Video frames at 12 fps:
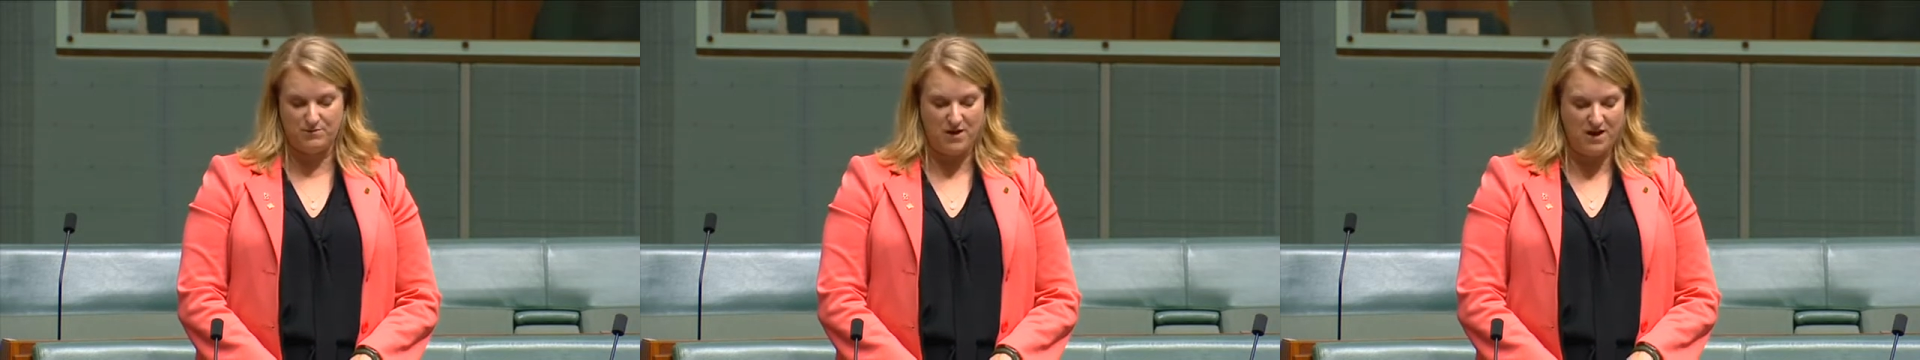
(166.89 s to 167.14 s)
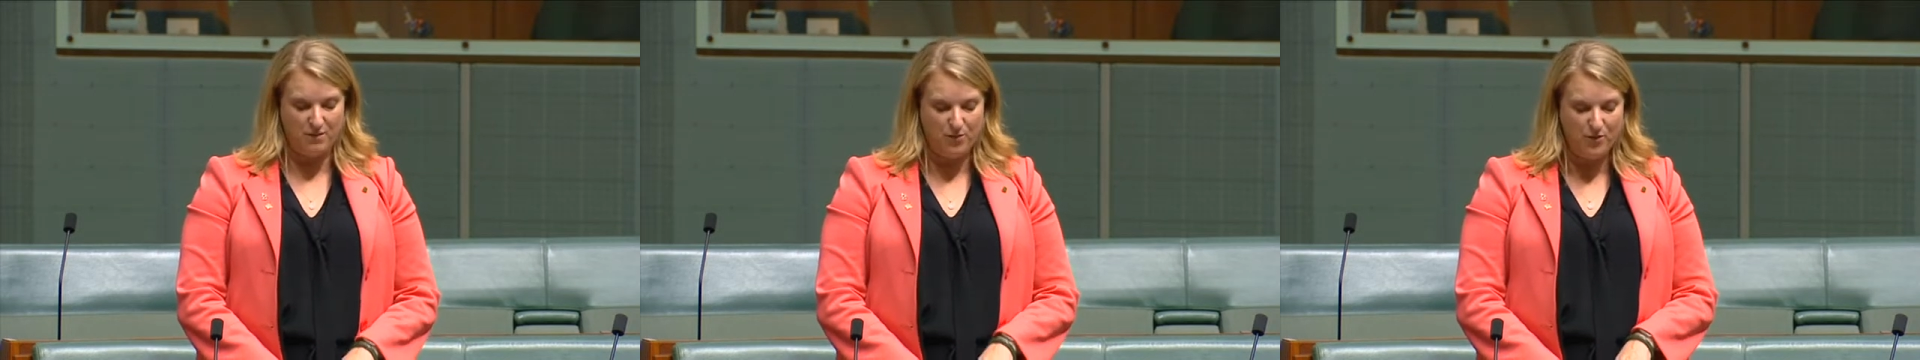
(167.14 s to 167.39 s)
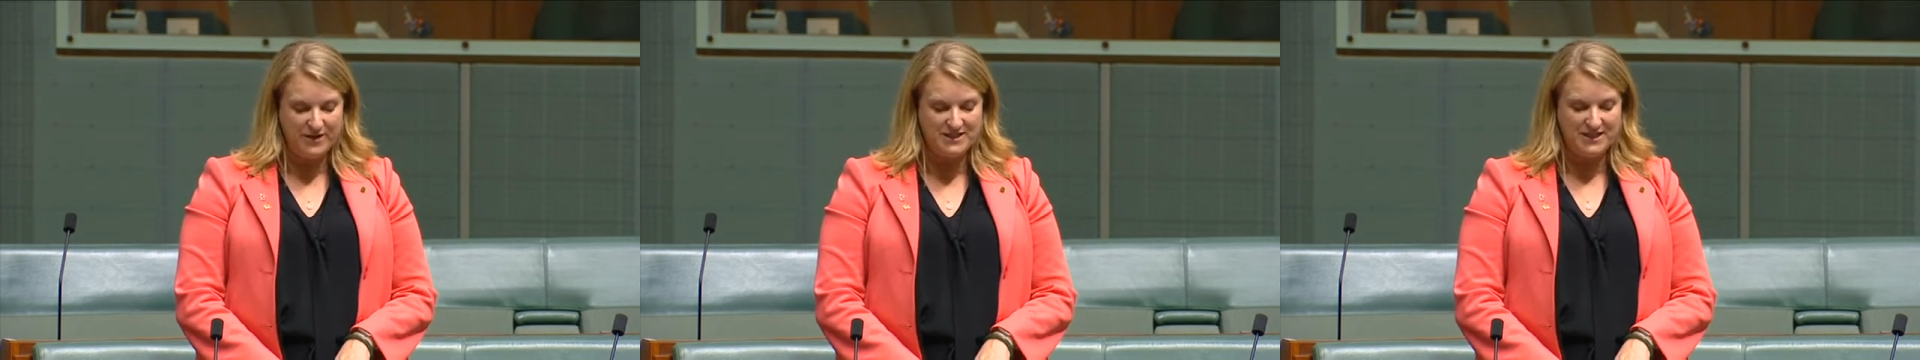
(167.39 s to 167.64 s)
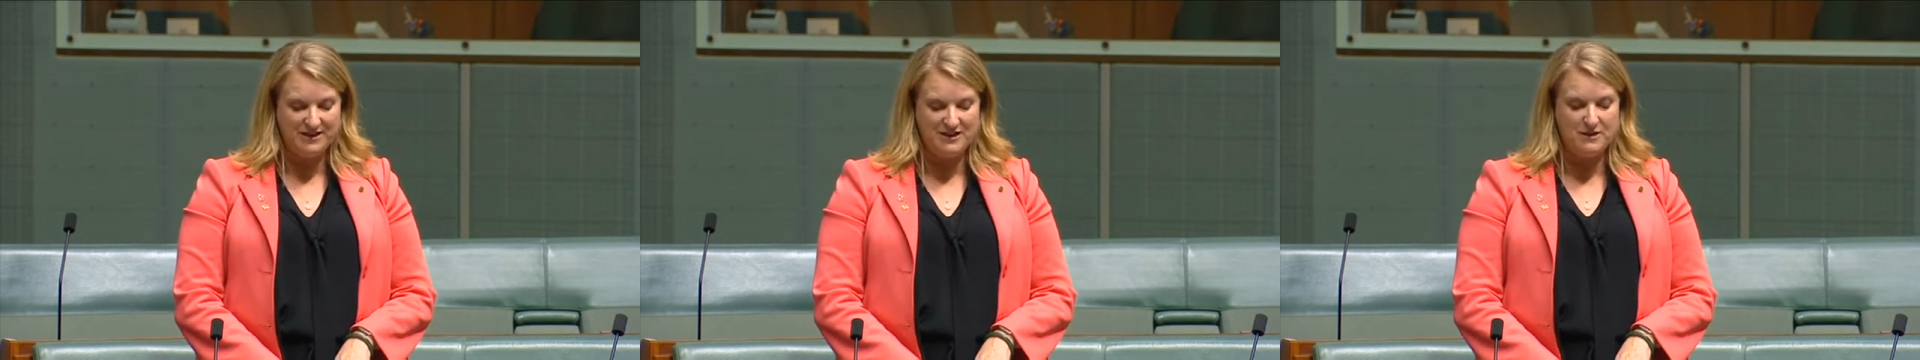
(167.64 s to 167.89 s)
by
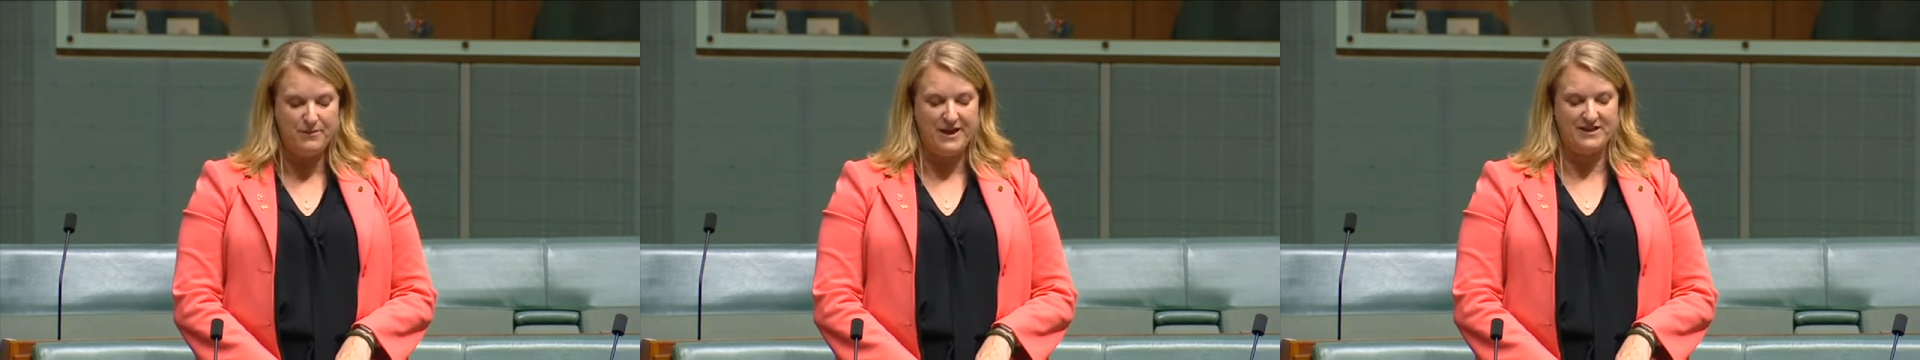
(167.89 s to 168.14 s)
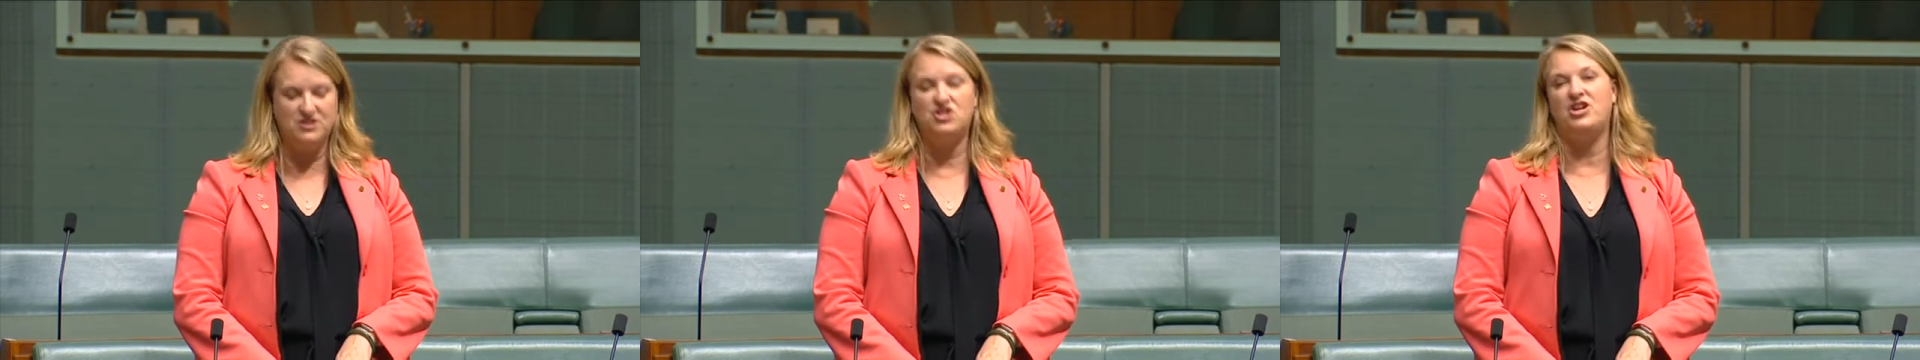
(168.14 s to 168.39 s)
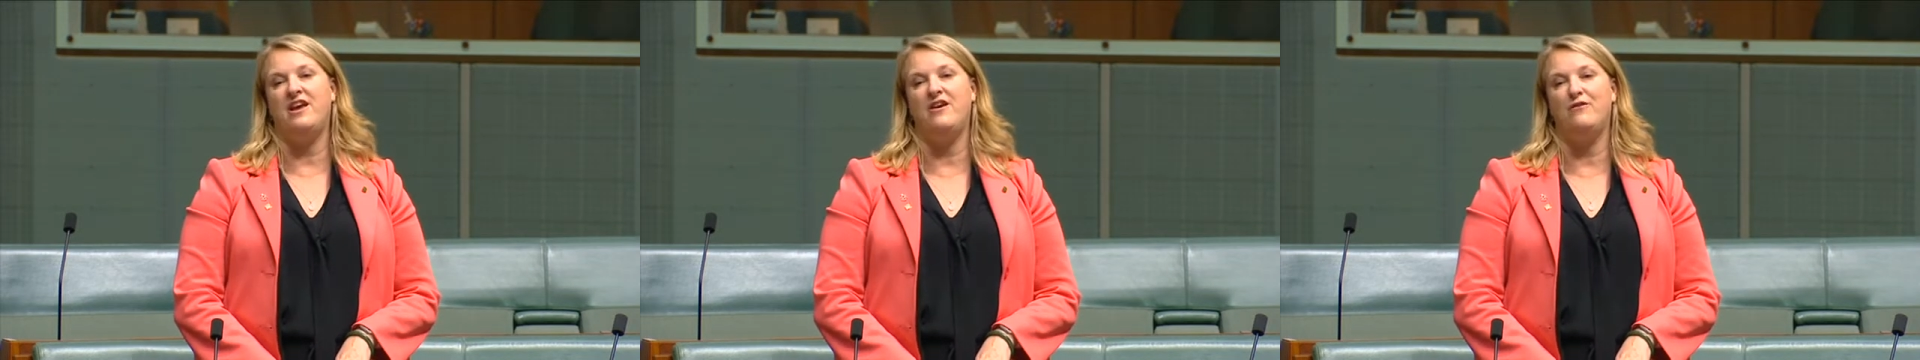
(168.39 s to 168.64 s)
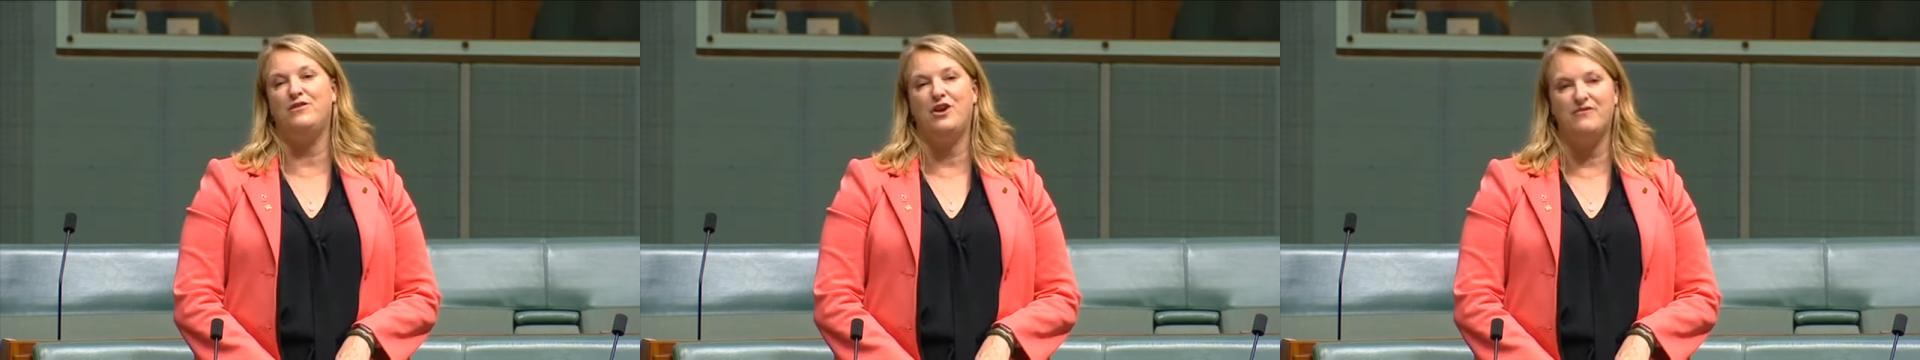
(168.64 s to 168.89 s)
appointing an independent chair
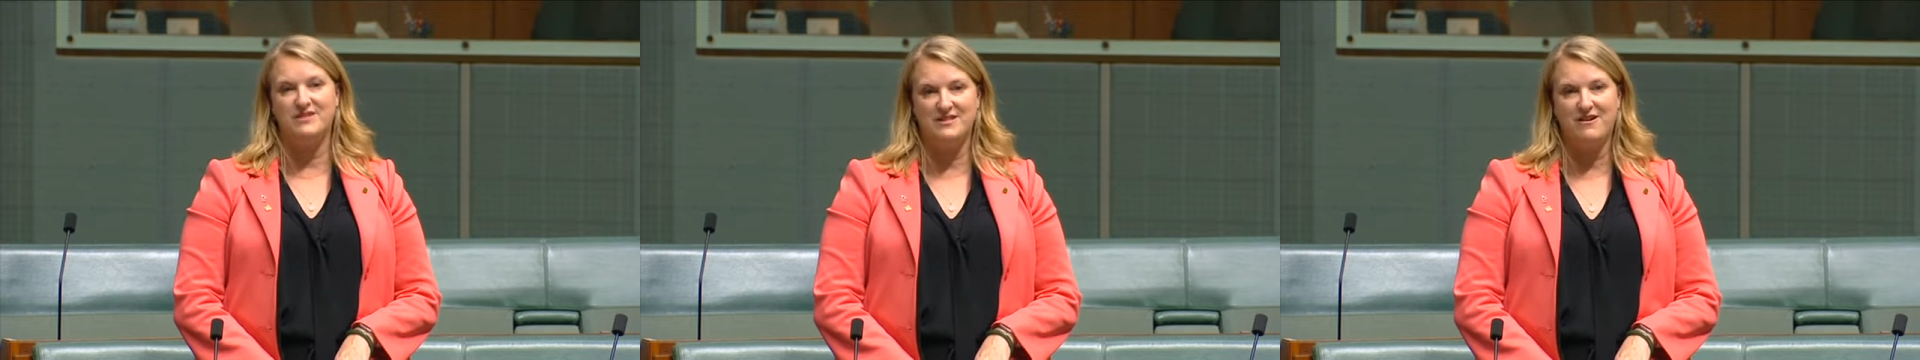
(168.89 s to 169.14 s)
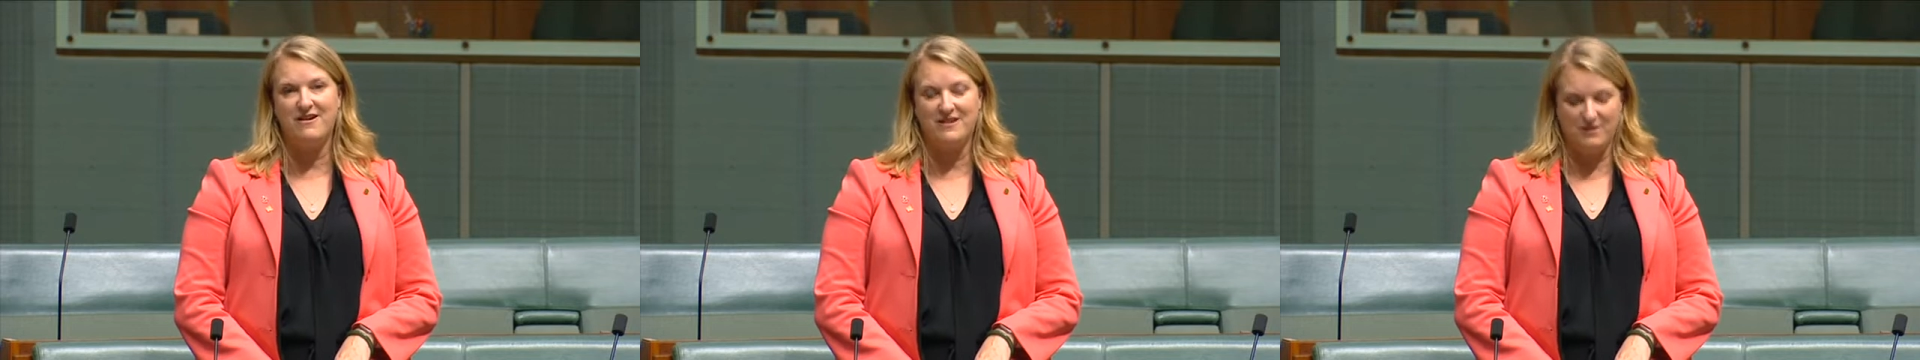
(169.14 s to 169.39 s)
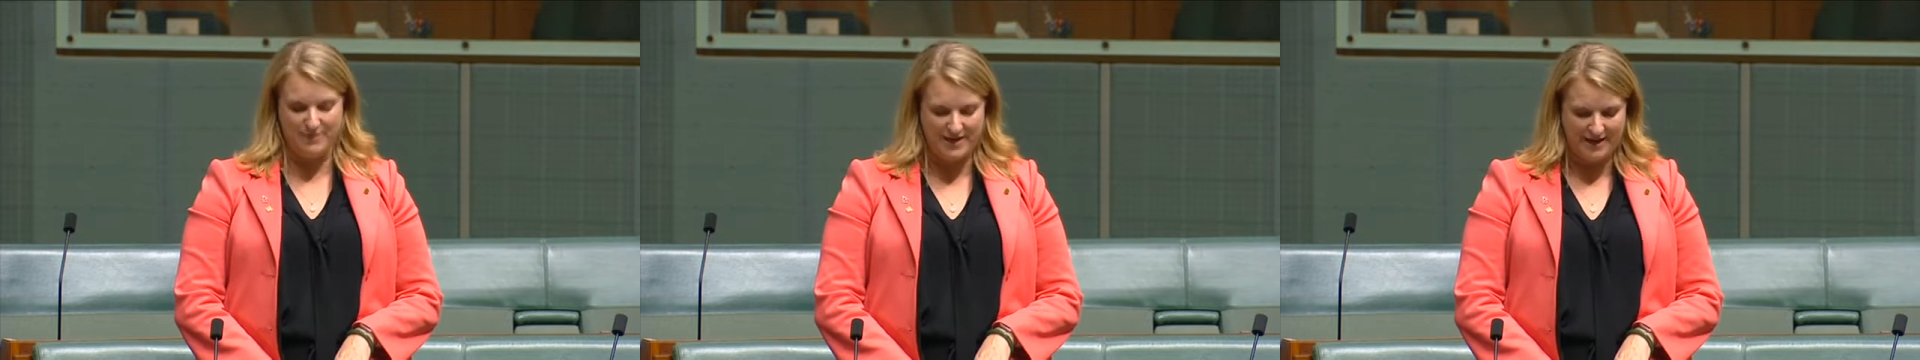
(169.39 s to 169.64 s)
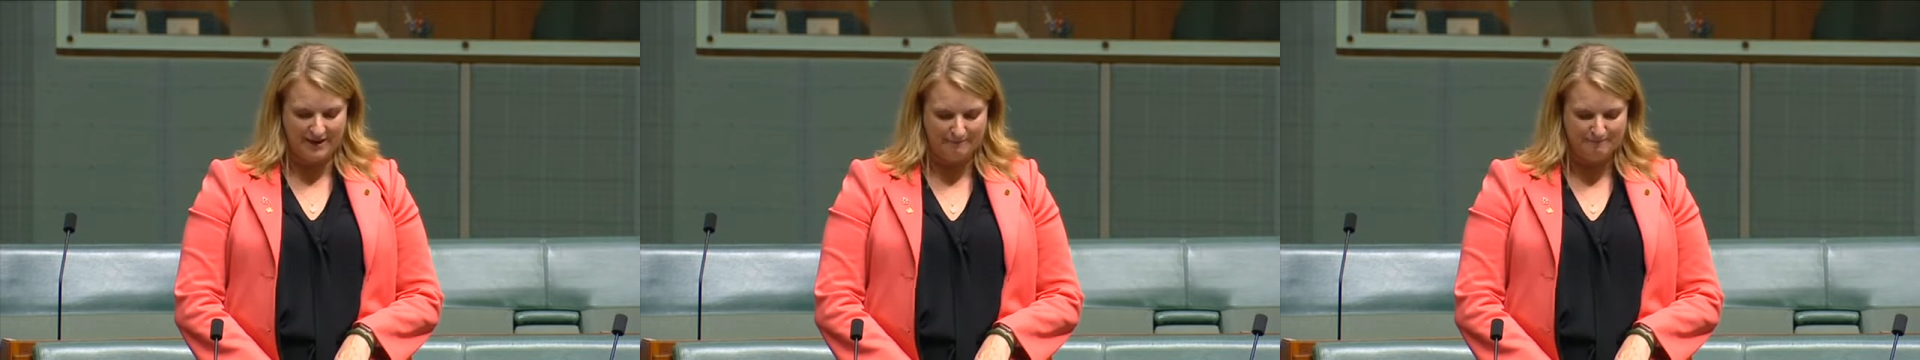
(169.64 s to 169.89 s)
of the Oversight
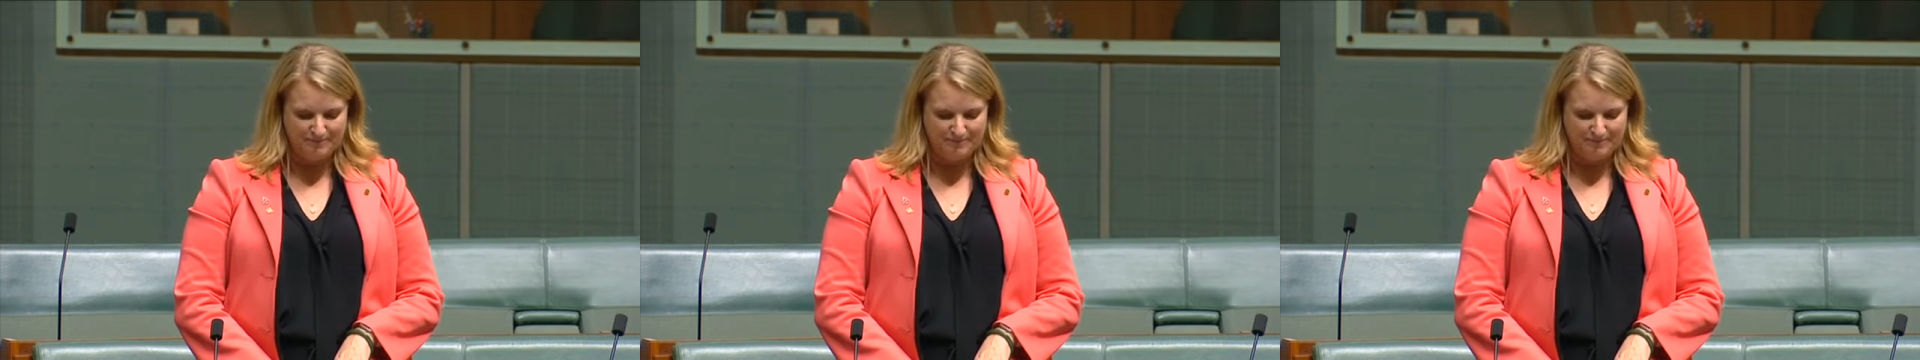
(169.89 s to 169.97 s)
Committee.